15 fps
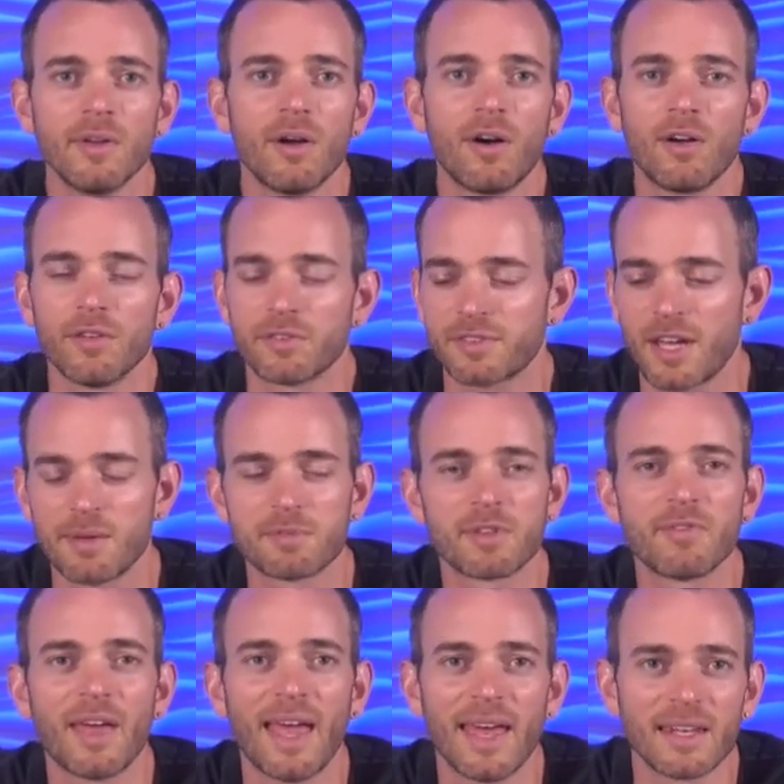all types
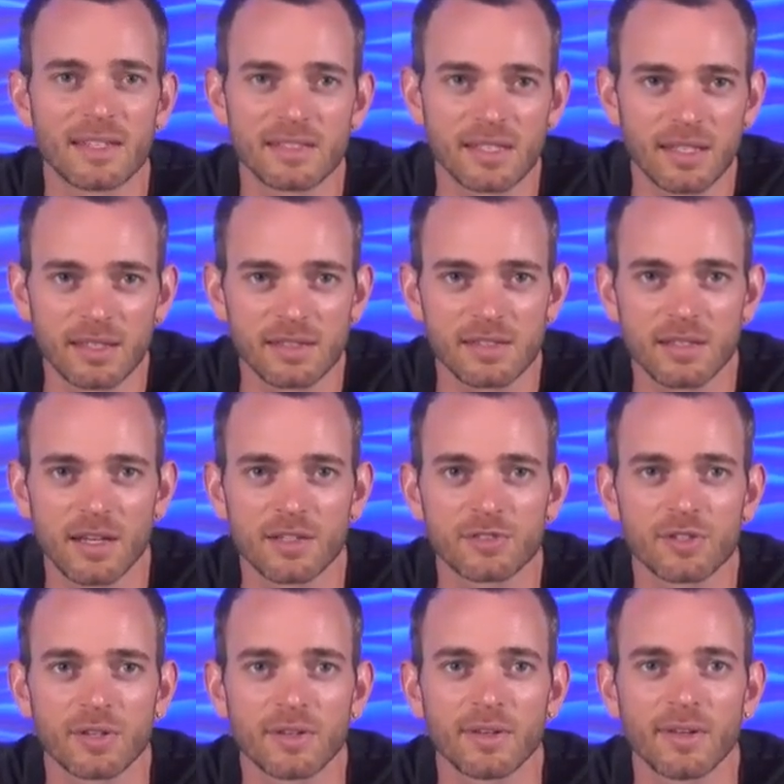of editing and
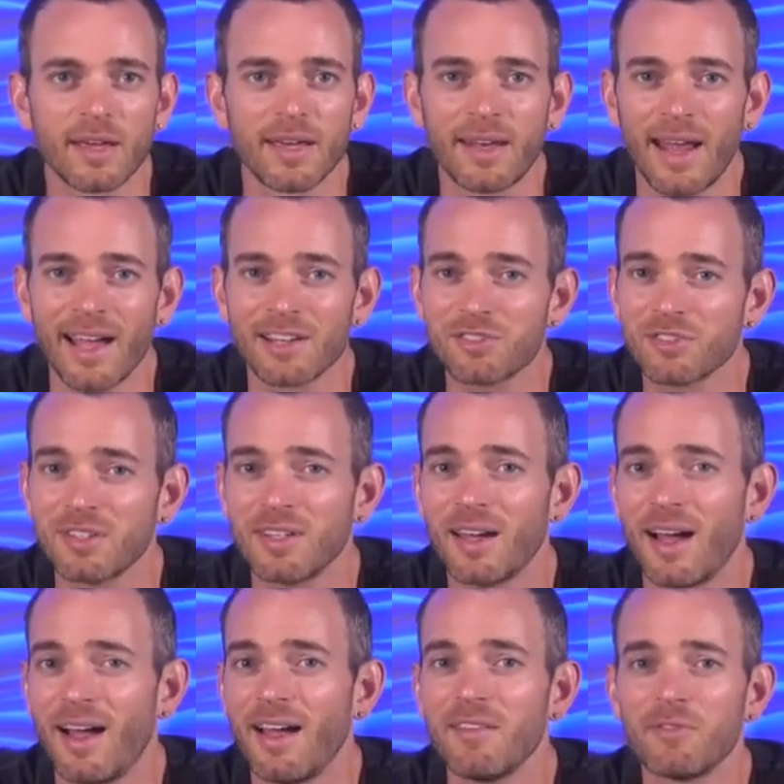such. And actually,
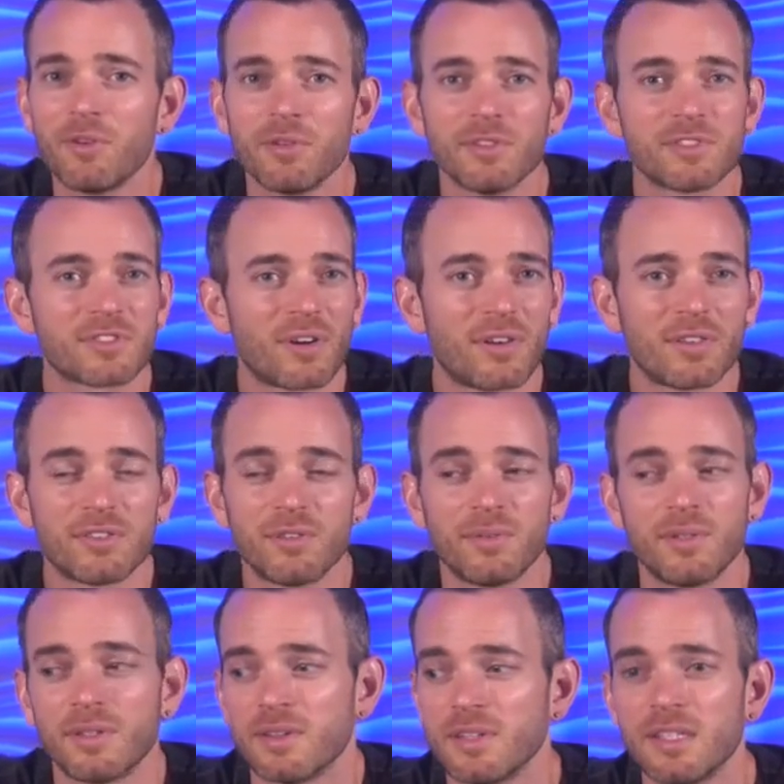I've only started
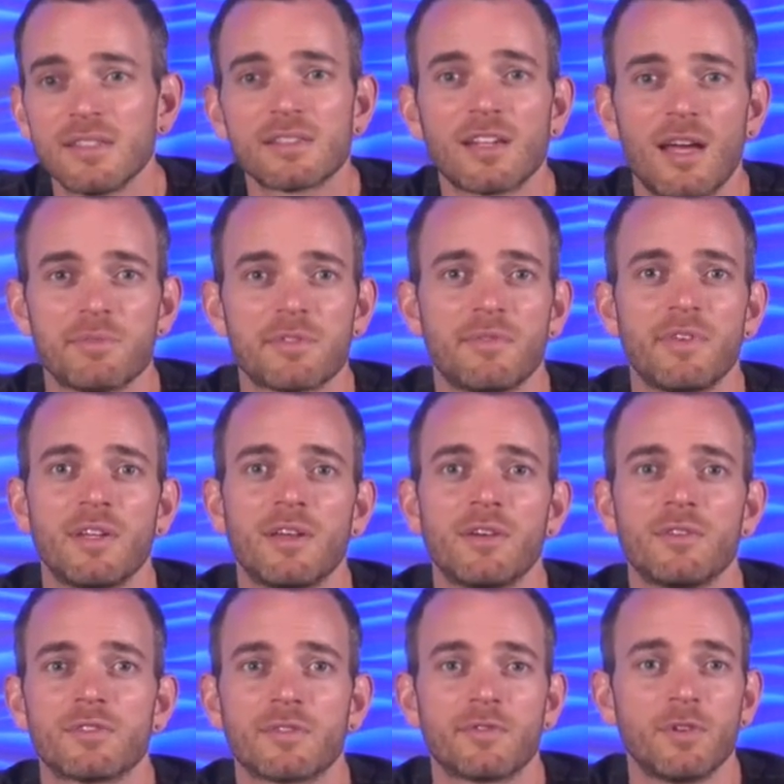doing these types of
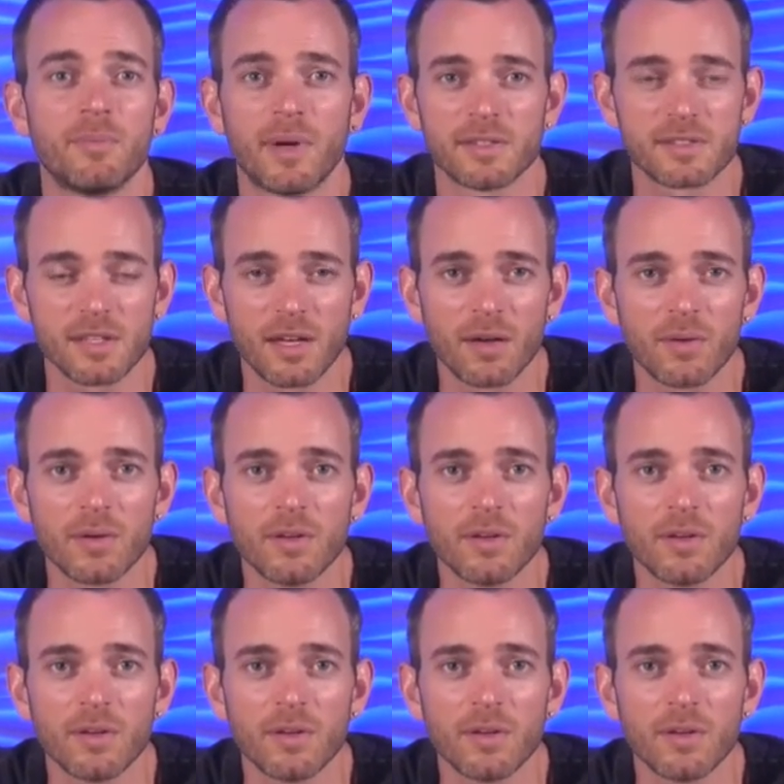videos a few months ago.